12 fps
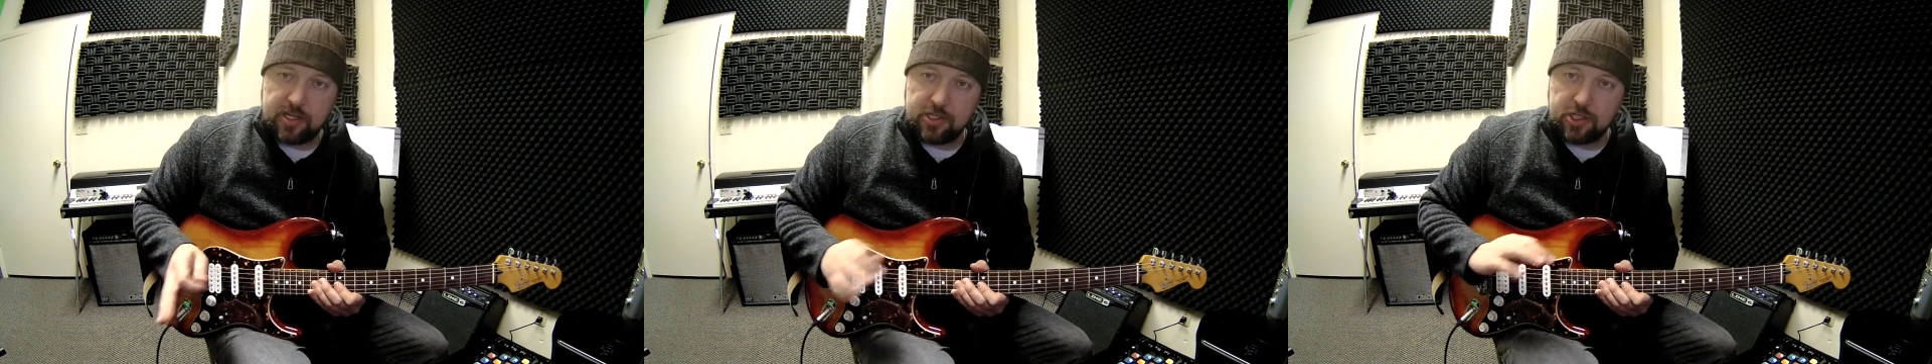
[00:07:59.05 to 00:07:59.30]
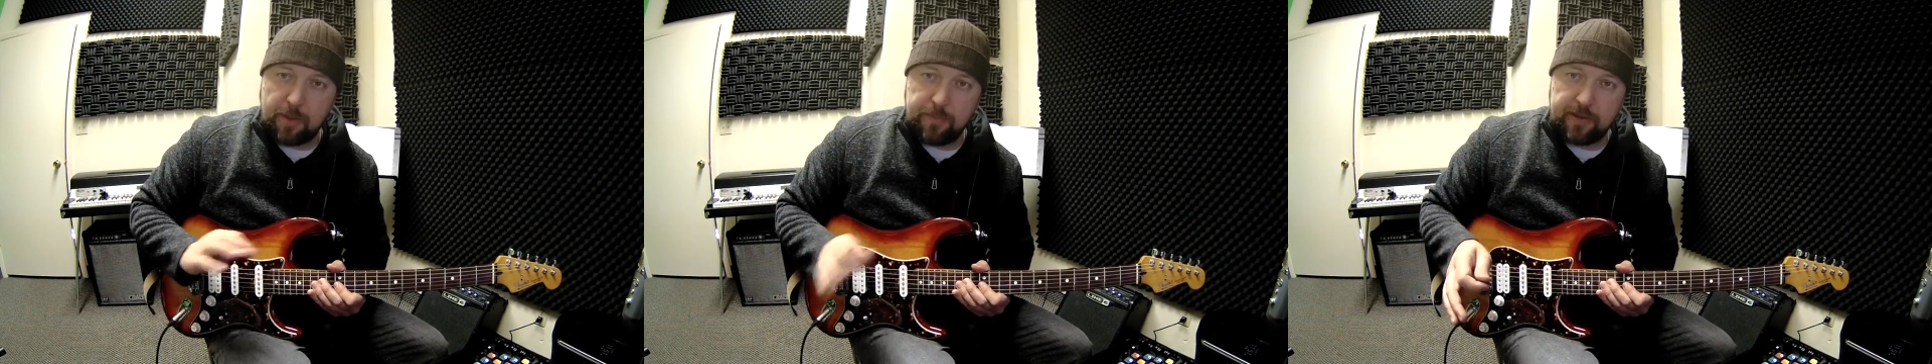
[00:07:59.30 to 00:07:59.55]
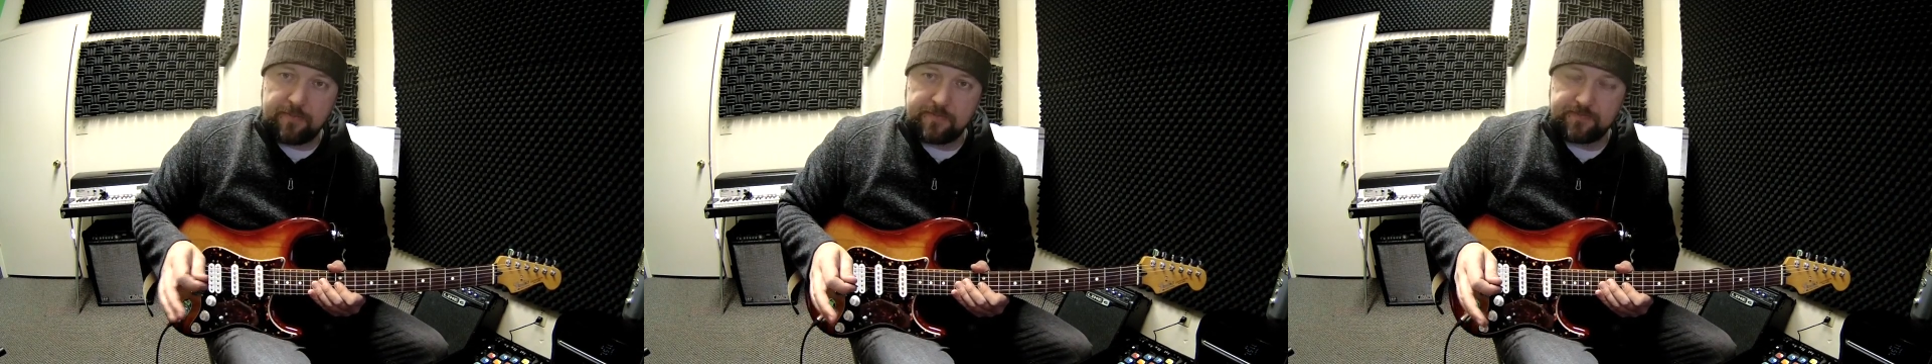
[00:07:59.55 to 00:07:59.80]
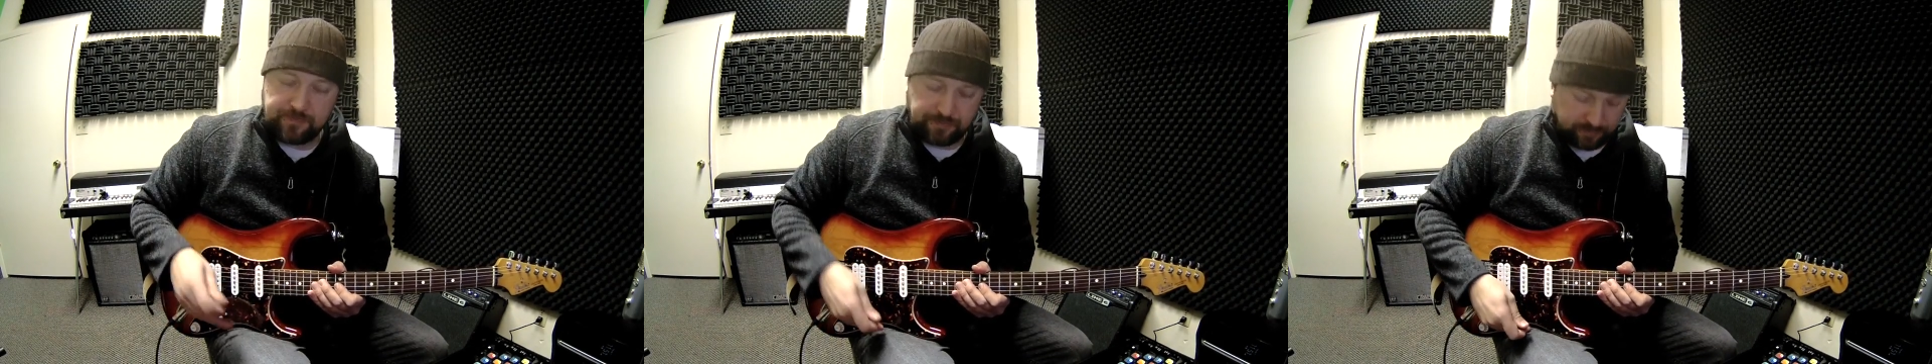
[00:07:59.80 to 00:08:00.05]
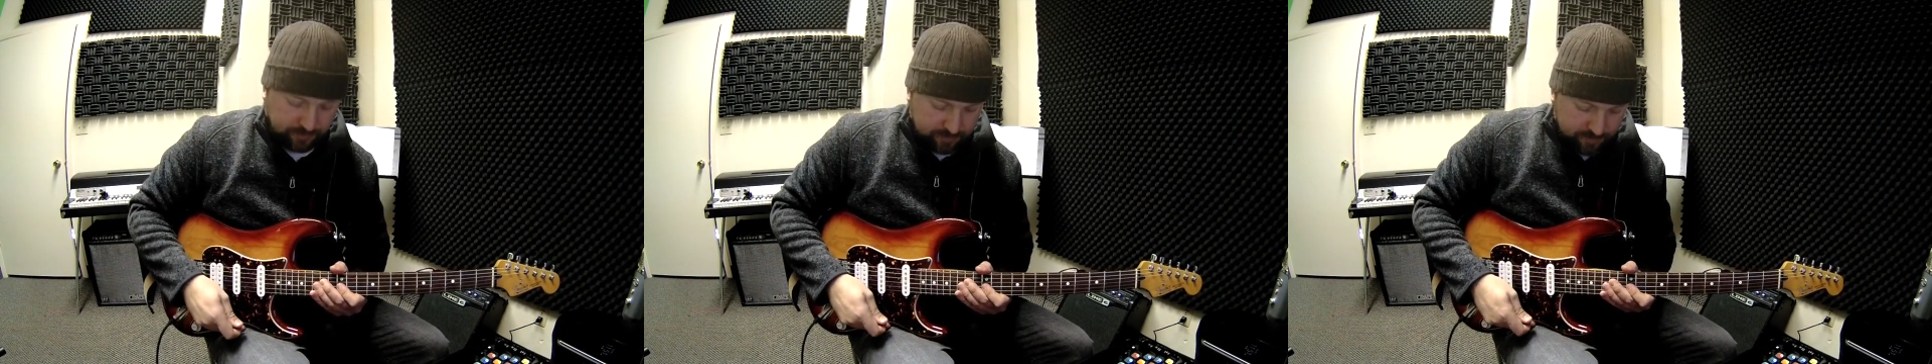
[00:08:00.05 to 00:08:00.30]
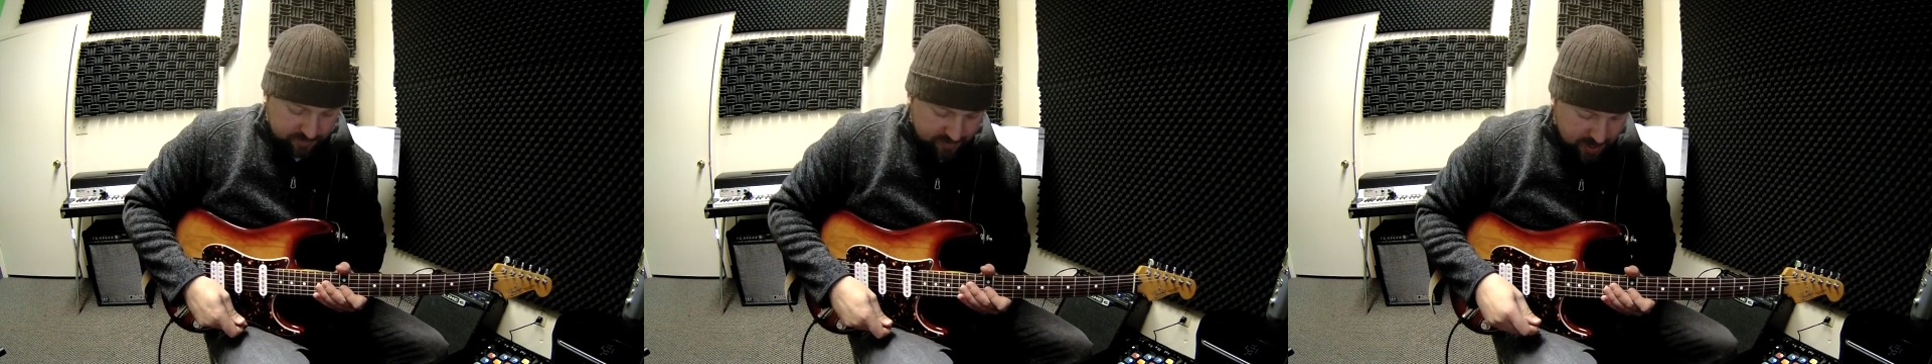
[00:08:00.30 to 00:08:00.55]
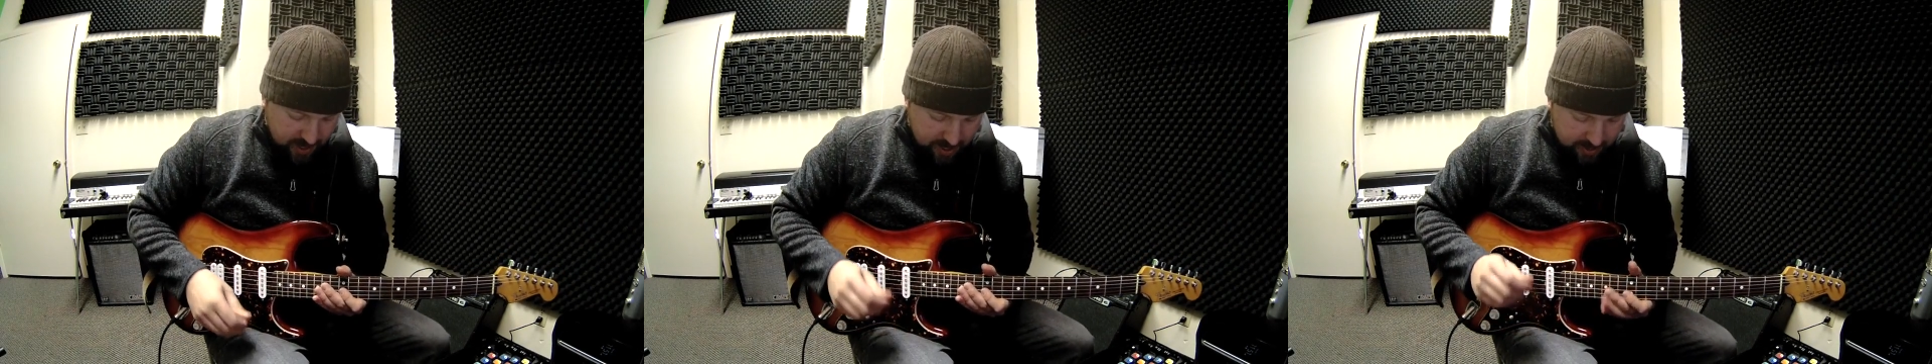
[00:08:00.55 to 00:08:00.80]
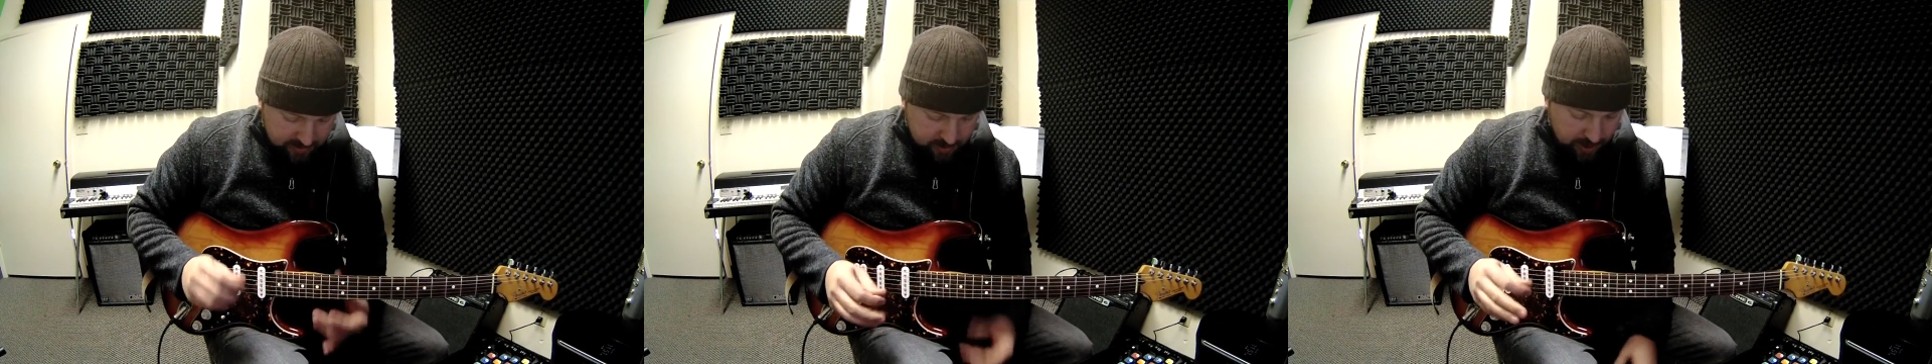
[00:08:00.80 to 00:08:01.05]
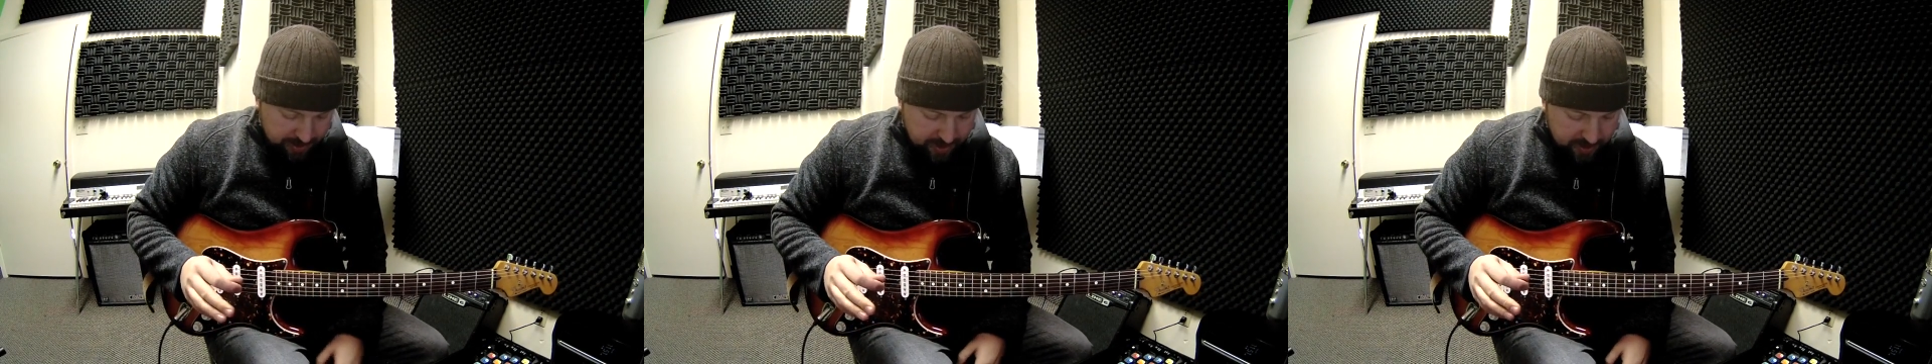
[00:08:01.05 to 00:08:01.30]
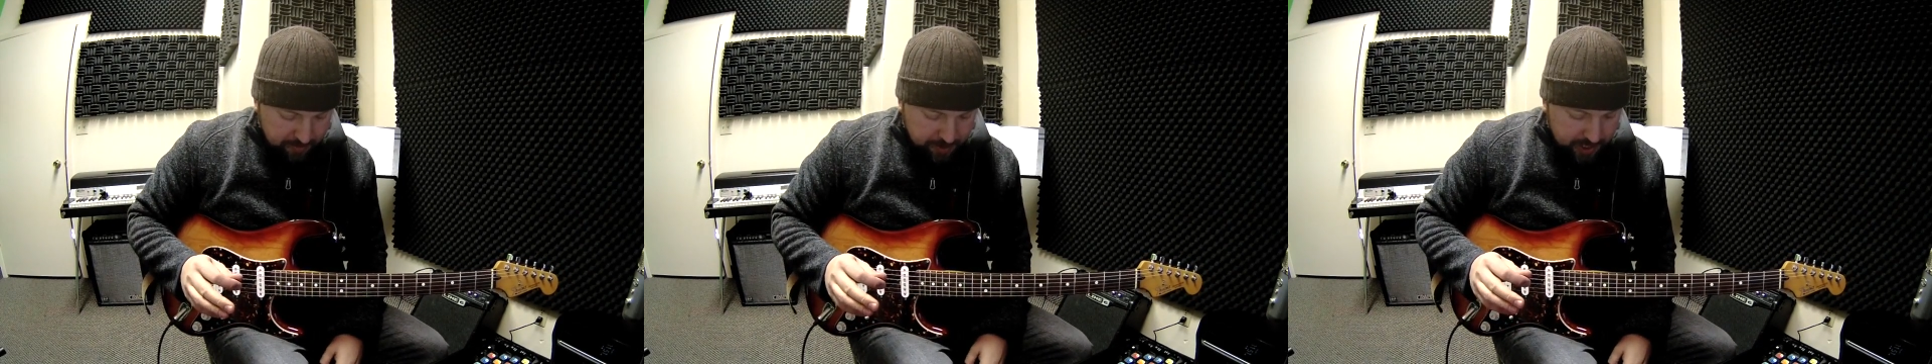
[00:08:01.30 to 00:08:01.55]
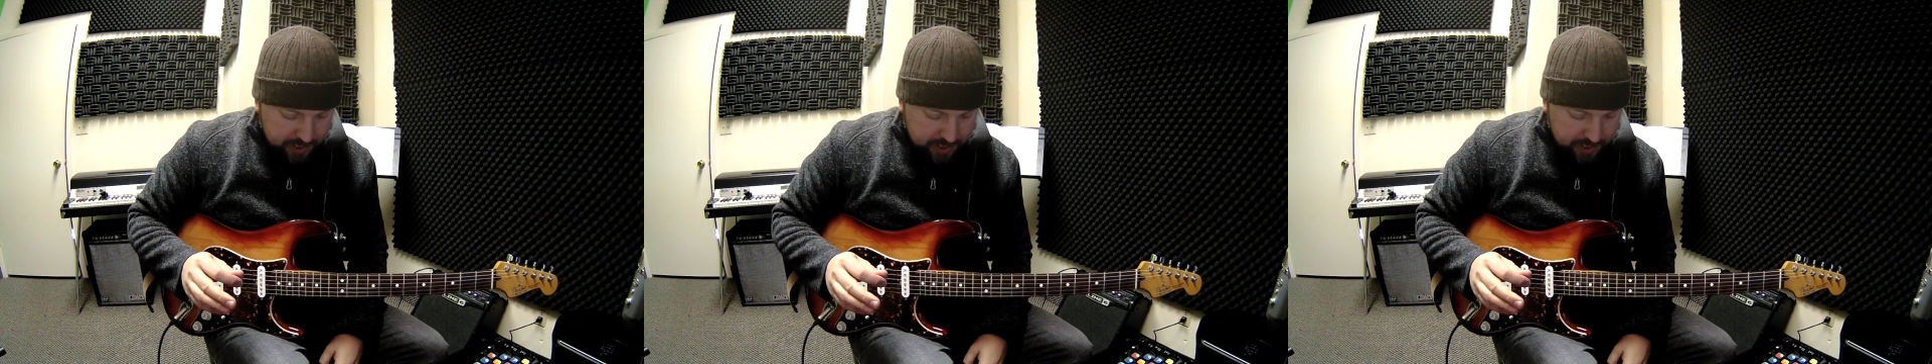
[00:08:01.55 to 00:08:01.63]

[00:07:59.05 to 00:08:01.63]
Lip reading: jumping. So I think I'm going to